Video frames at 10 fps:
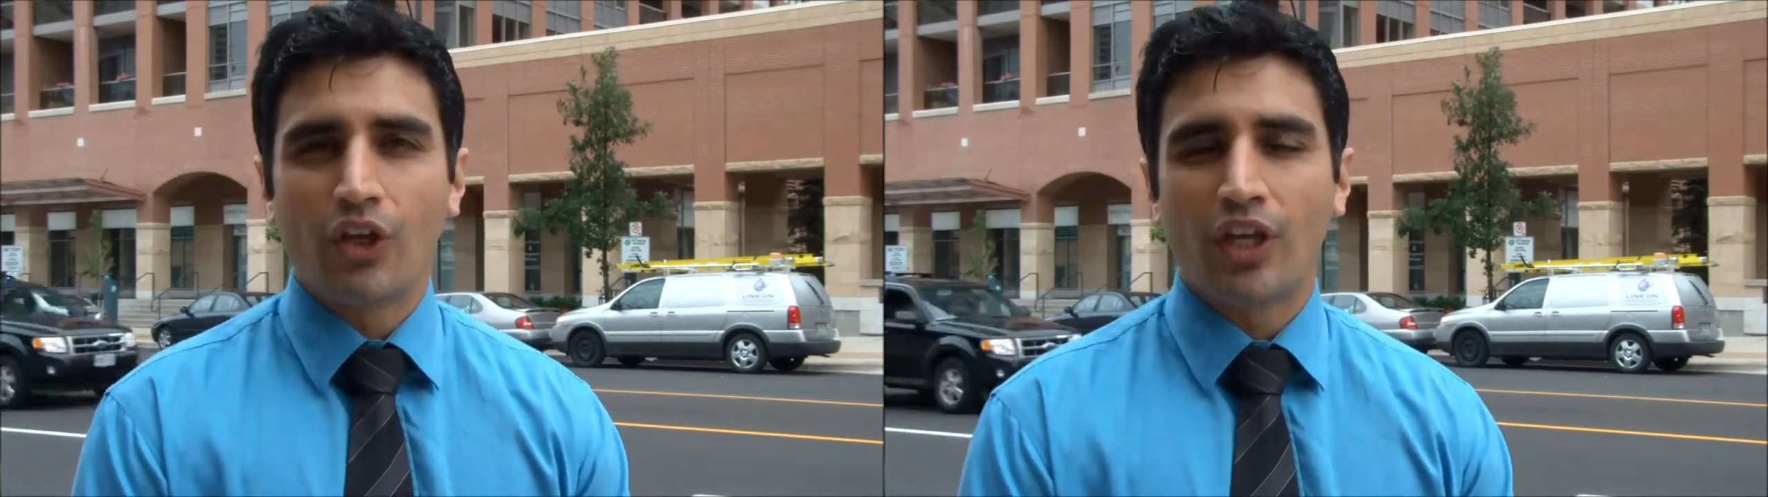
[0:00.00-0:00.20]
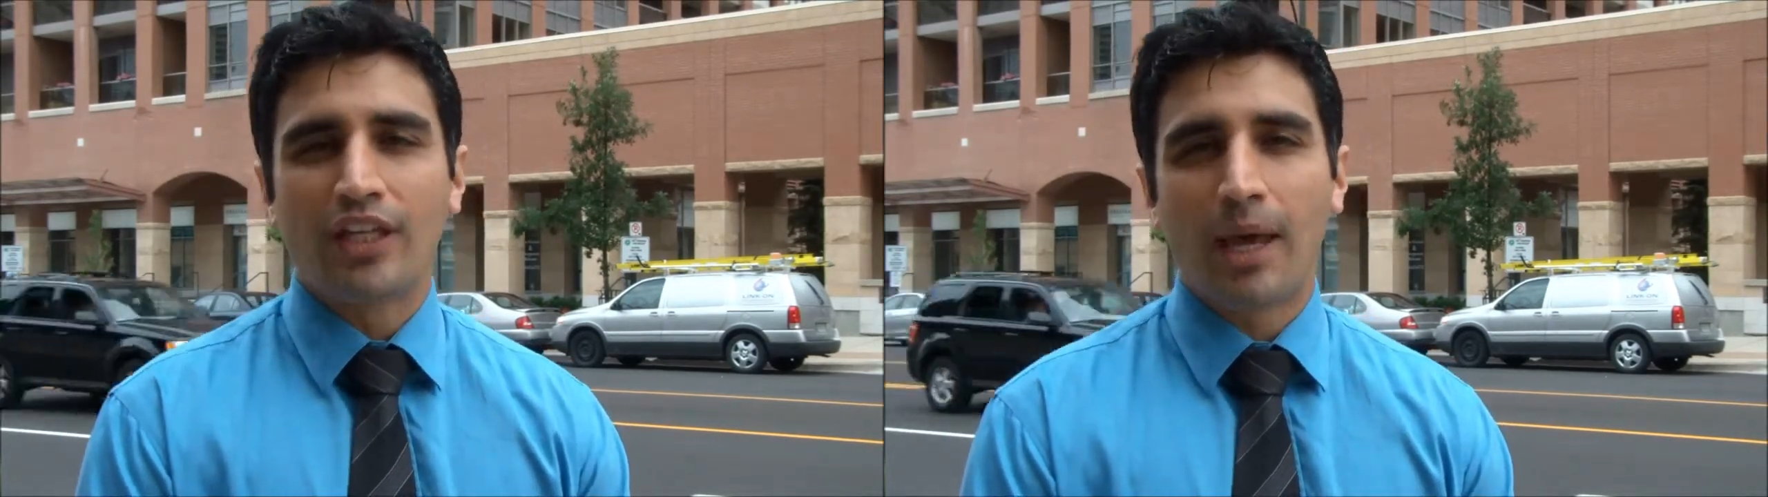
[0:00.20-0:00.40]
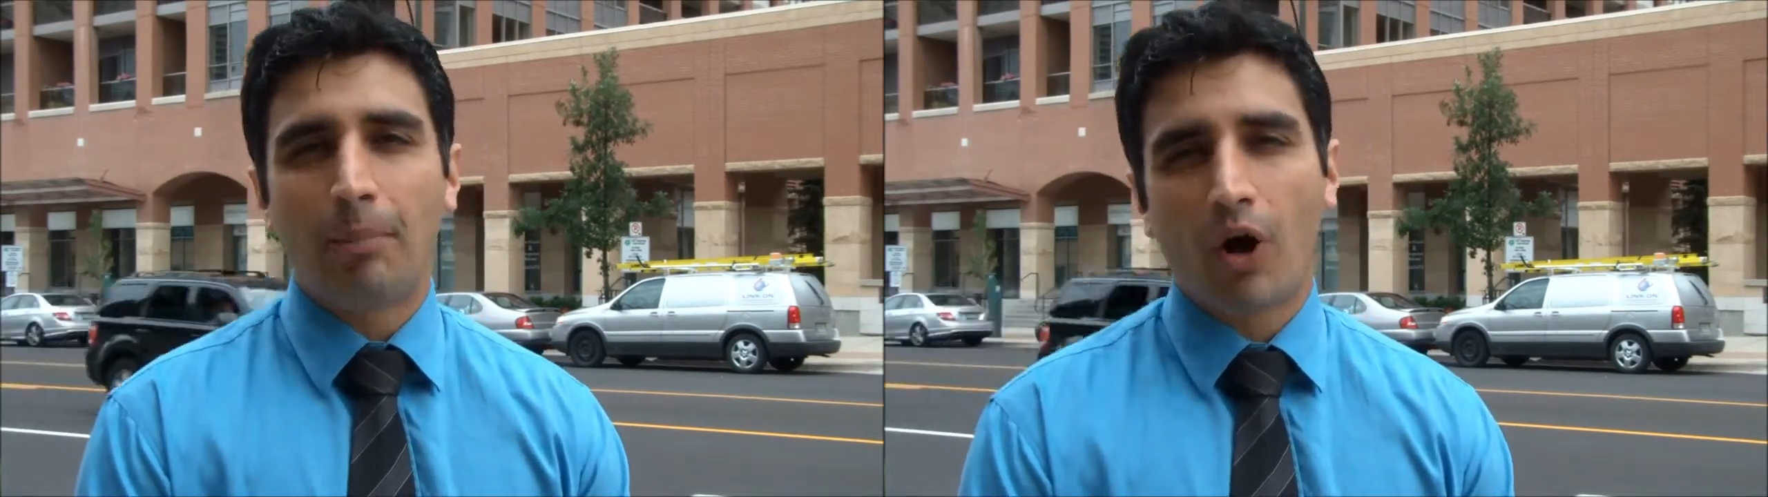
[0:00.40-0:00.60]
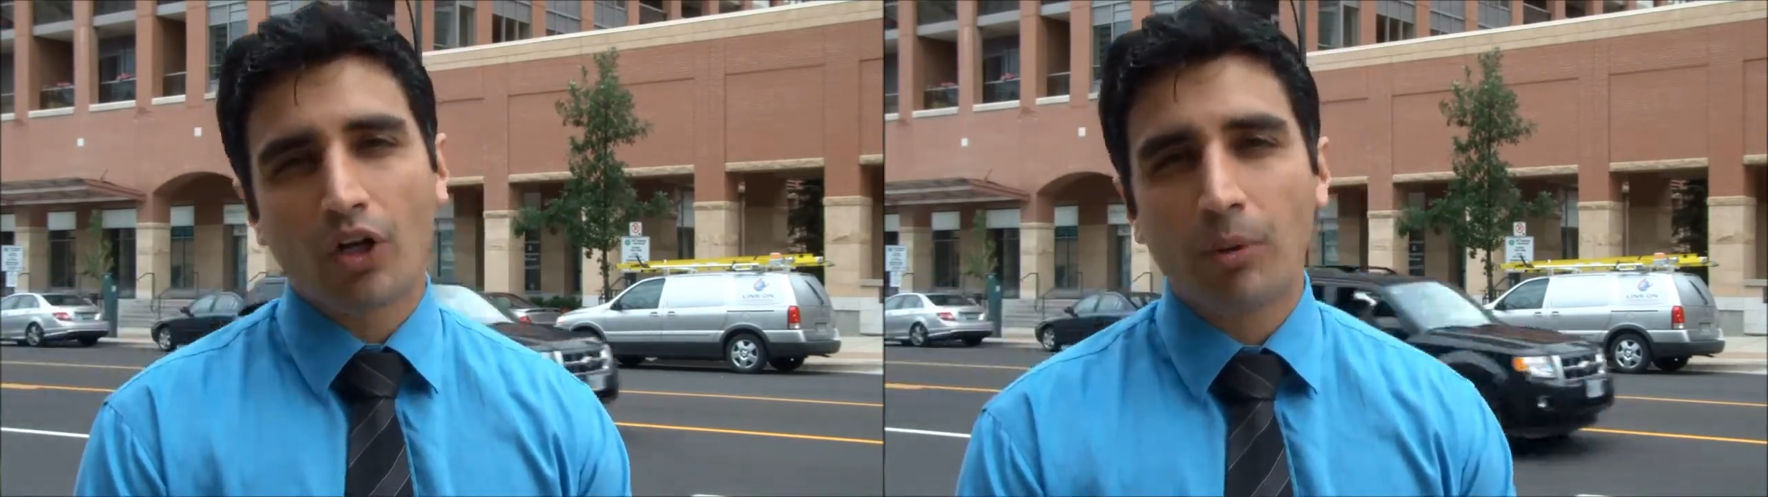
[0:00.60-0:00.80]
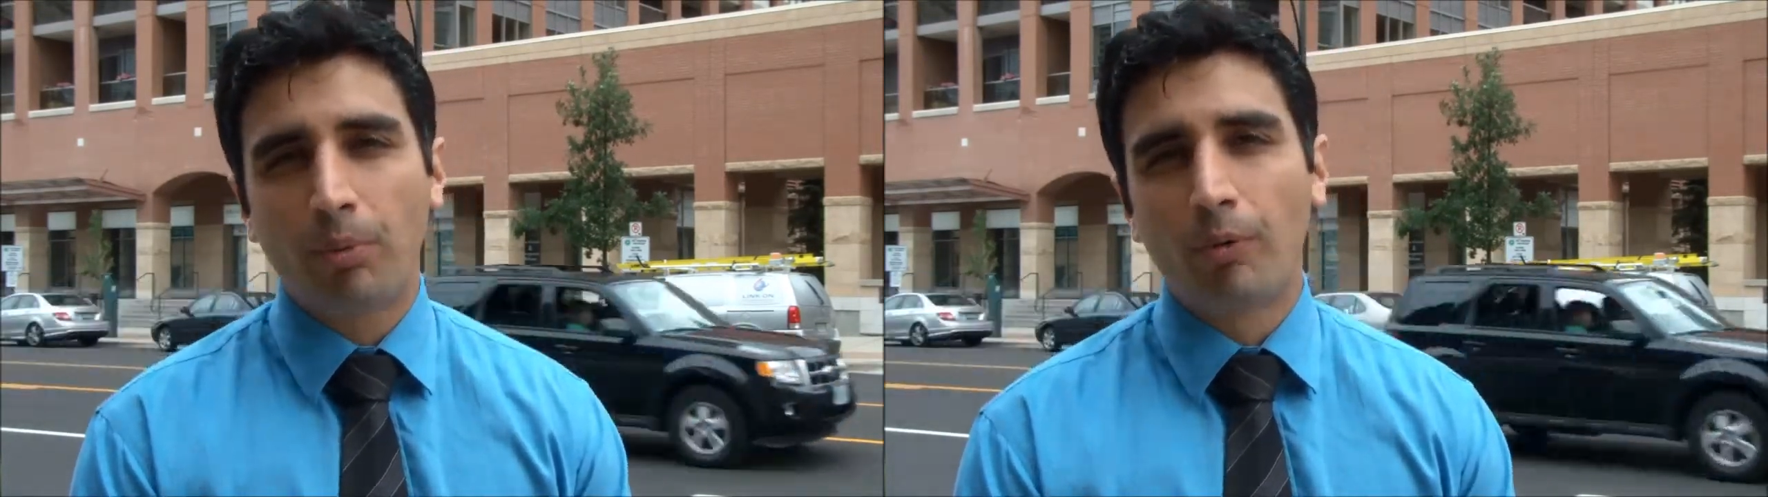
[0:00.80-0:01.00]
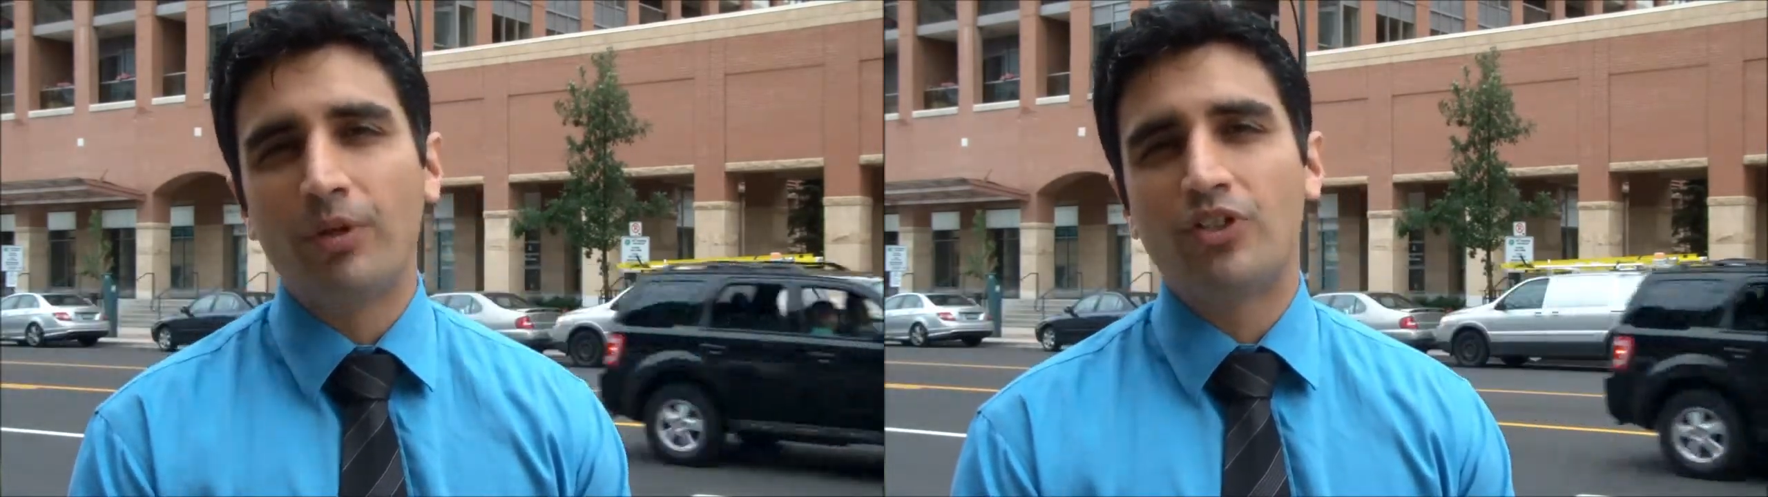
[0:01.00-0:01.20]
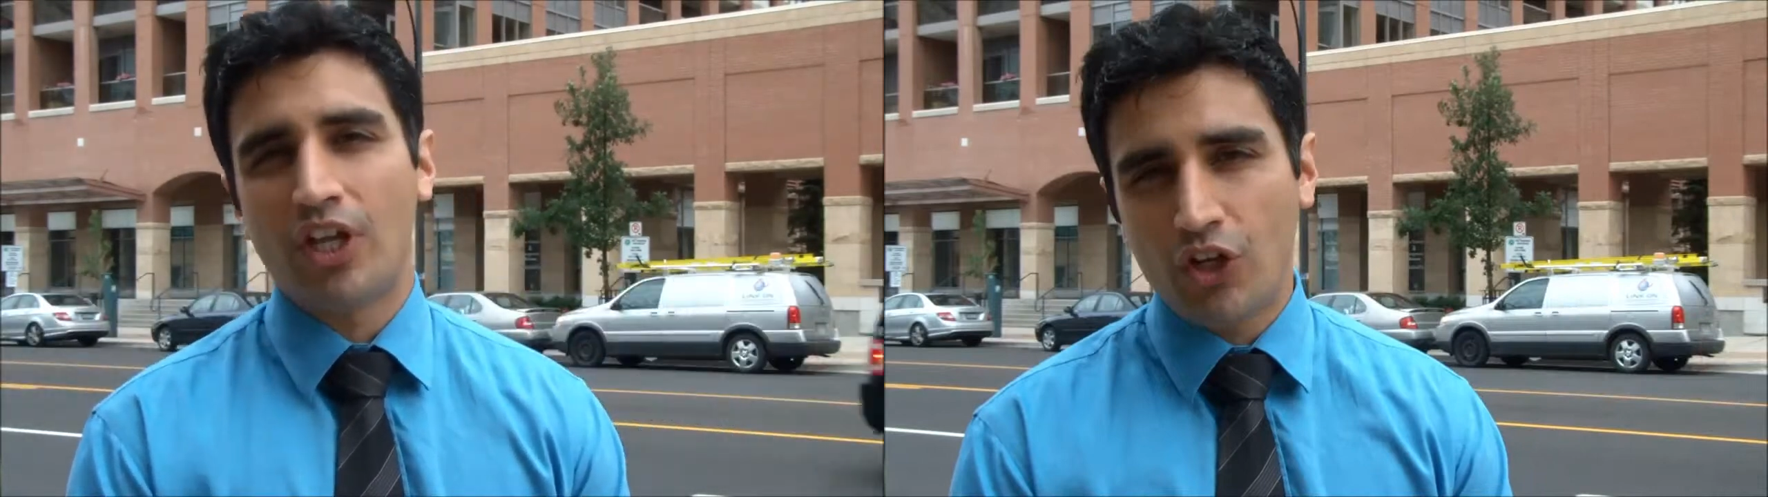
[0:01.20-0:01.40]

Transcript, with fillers: You can get parking permits